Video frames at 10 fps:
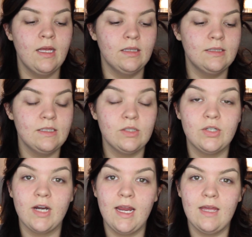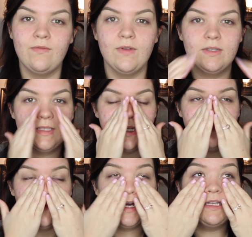This is great. It fills
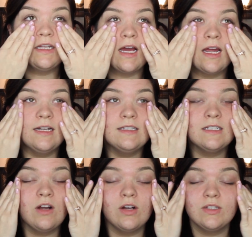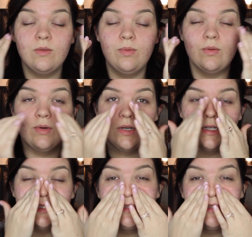in fine lines and also pores.